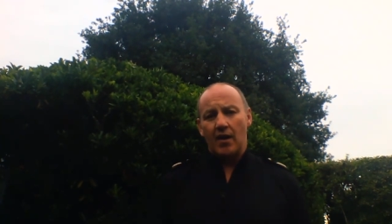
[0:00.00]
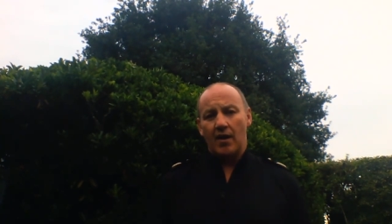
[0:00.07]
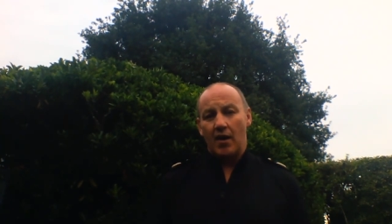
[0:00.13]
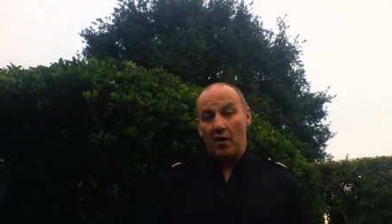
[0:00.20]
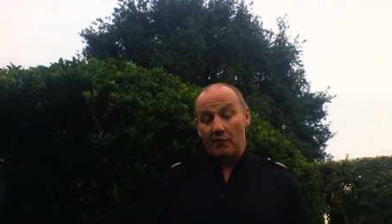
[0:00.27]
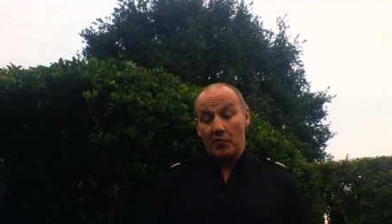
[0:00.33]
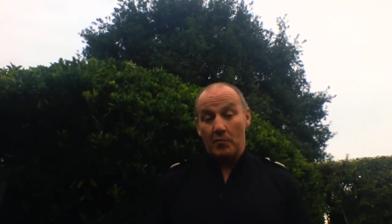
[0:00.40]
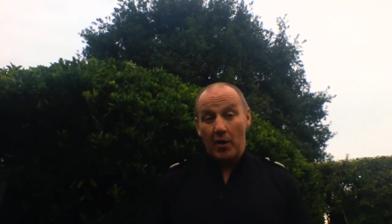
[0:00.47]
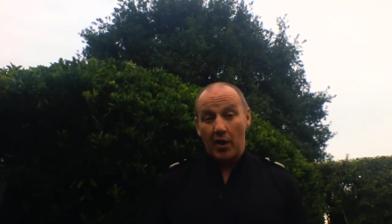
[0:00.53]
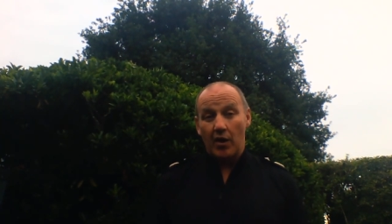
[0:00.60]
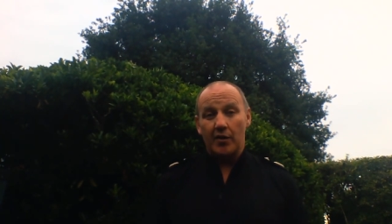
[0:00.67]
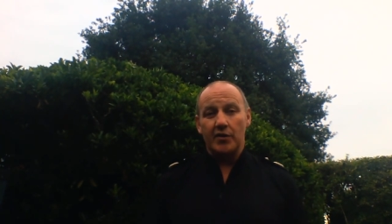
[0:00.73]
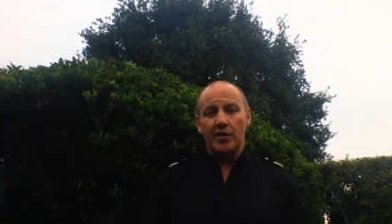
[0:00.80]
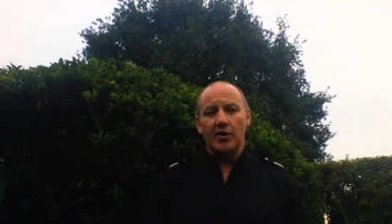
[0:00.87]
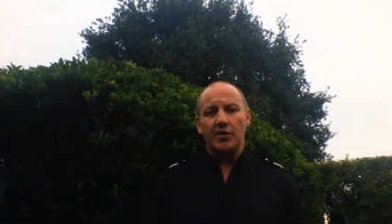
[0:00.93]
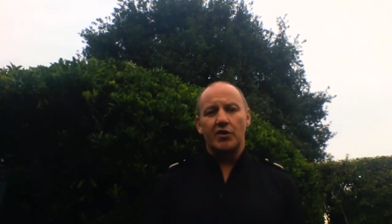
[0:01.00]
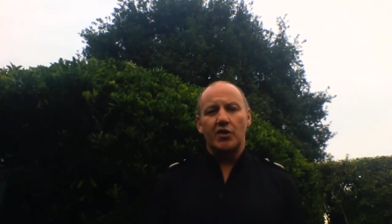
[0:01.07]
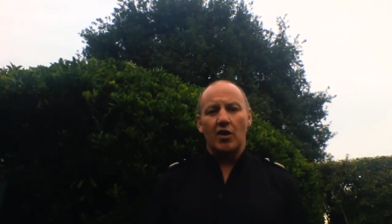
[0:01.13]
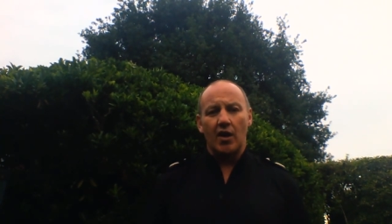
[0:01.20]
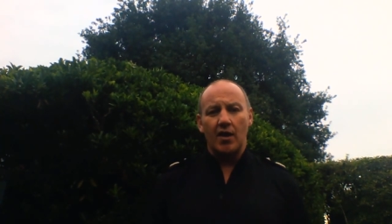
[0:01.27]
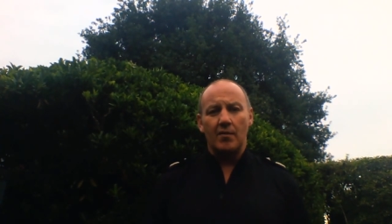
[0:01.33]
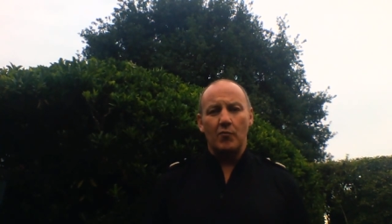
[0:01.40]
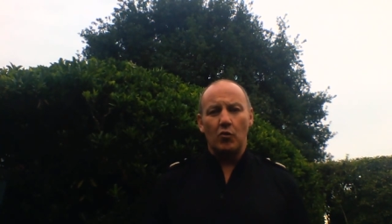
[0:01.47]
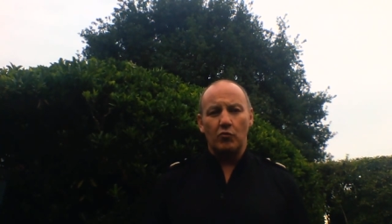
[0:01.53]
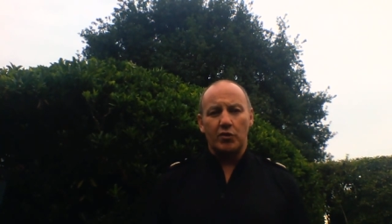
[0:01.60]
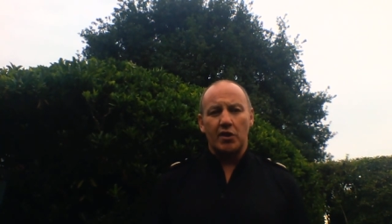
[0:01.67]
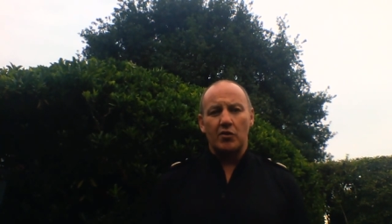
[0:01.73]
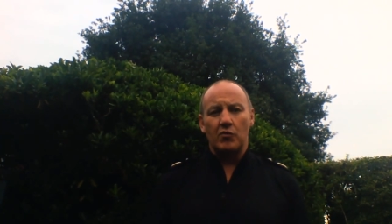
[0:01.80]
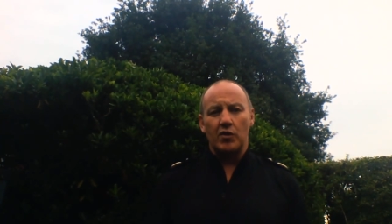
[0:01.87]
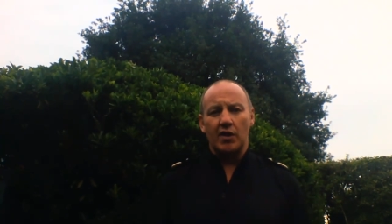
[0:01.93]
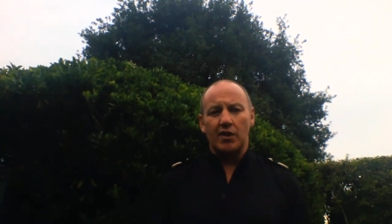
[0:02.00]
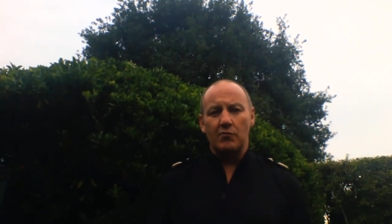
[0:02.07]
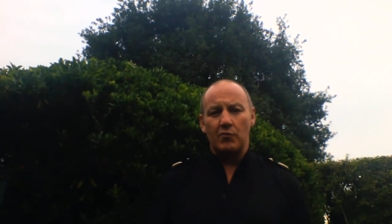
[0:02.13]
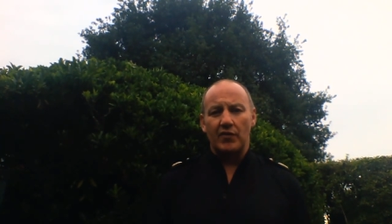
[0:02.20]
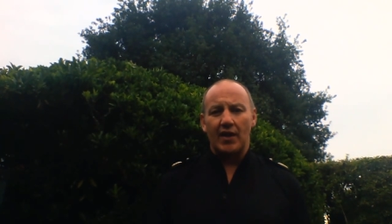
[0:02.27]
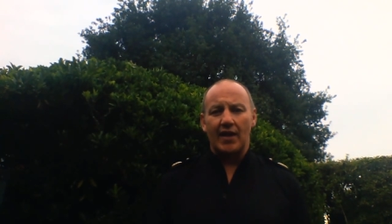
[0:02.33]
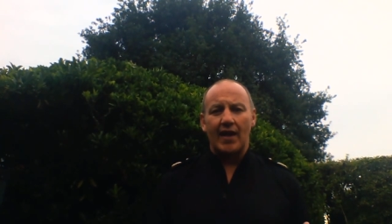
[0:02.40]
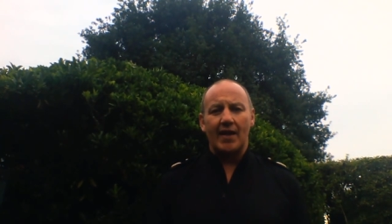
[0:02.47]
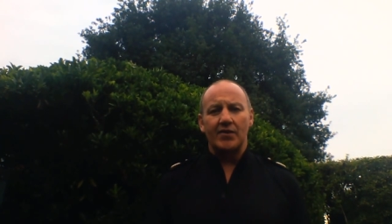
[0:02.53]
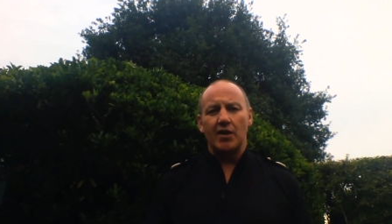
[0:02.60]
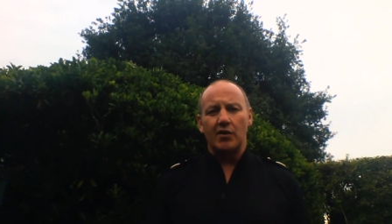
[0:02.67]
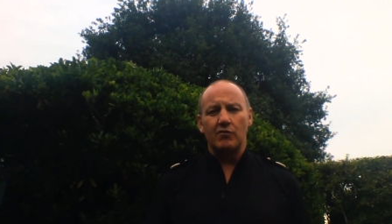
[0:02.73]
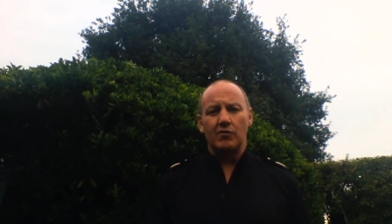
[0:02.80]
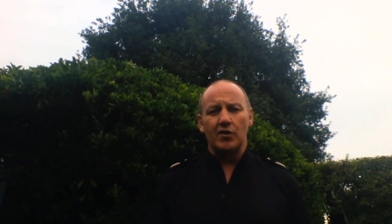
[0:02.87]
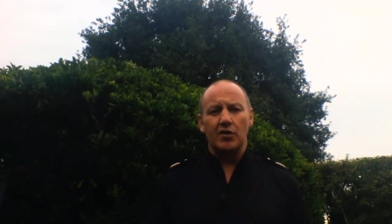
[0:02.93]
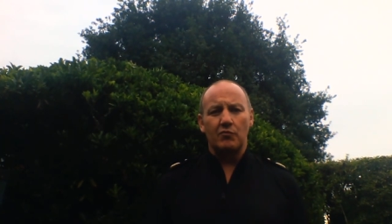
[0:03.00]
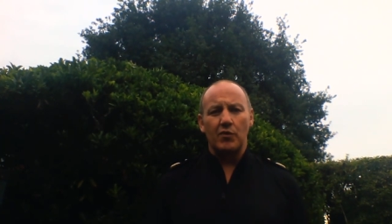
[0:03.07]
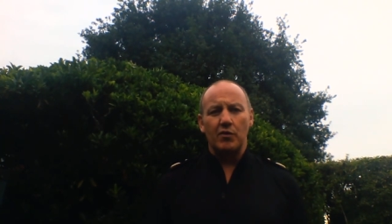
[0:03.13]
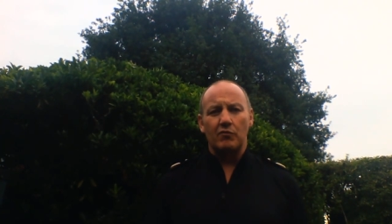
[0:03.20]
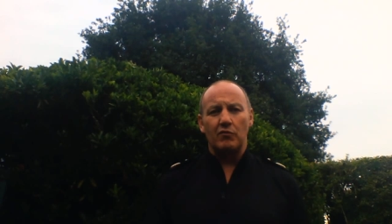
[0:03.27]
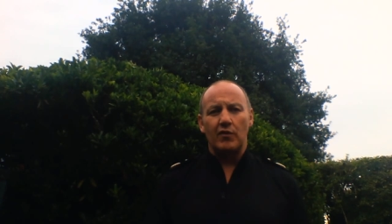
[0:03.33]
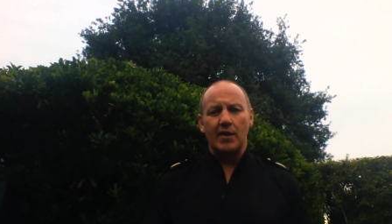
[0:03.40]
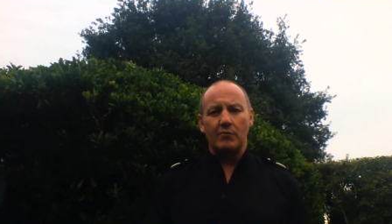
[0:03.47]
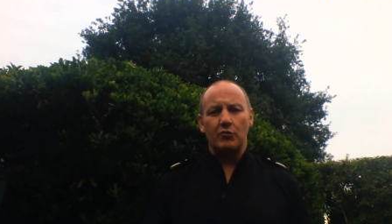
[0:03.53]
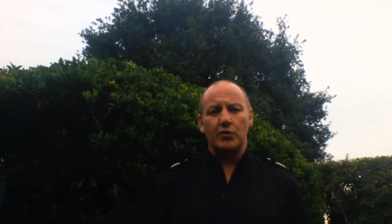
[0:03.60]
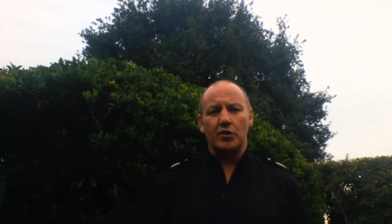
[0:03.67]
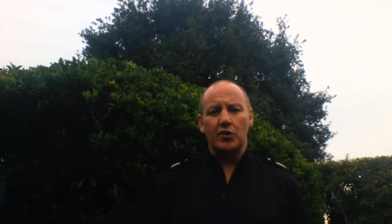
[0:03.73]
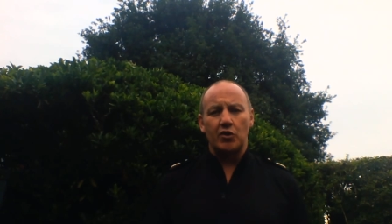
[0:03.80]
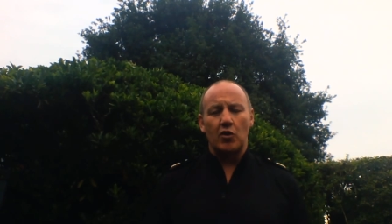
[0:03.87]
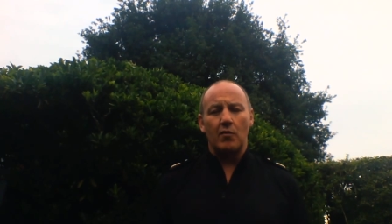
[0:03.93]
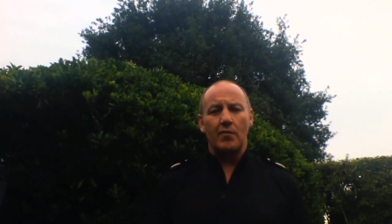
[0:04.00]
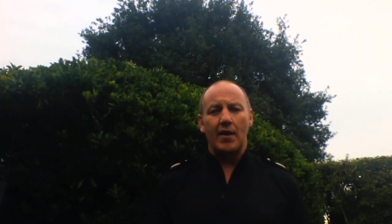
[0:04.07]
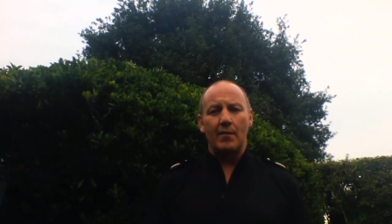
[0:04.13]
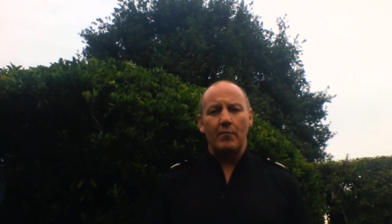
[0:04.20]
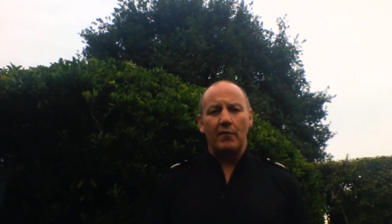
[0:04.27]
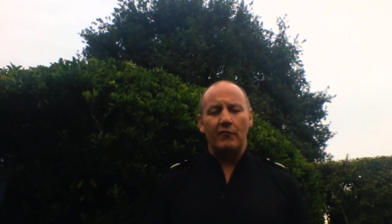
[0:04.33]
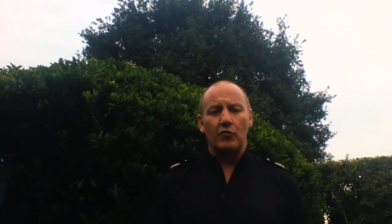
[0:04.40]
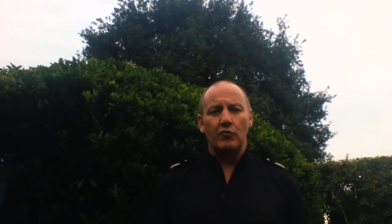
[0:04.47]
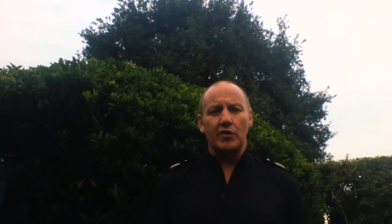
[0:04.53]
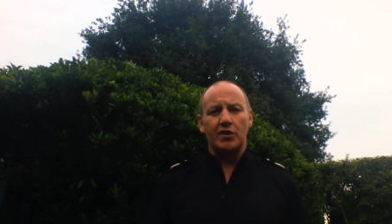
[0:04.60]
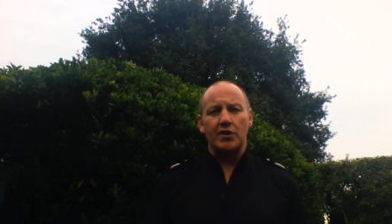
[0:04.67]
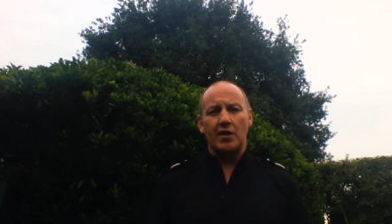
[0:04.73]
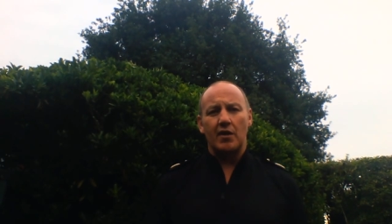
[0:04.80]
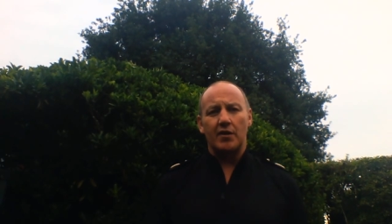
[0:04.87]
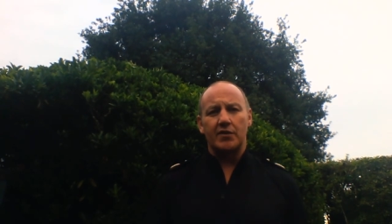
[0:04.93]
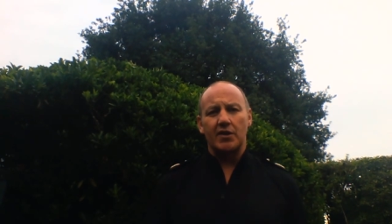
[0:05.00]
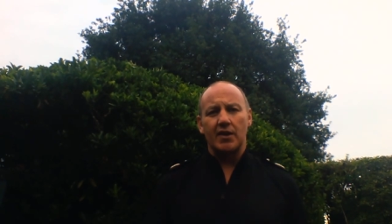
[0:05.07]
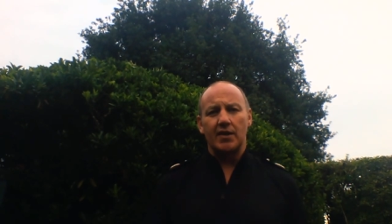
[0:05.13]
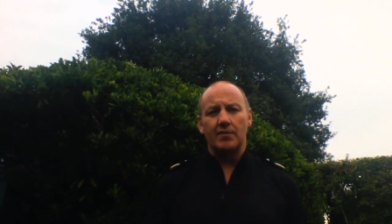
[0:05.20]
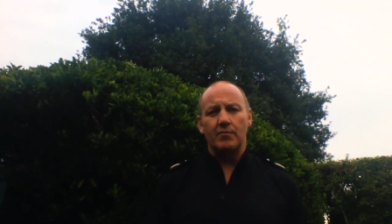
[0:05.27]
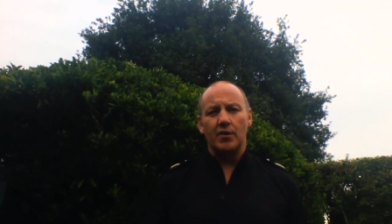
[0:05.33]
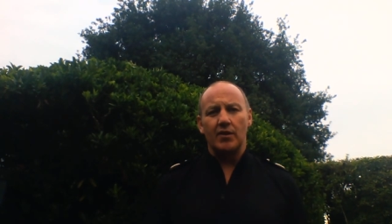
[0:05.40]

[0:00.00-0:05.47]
uh, other partners, um, also working with the landowners, we were able to stop that before it started.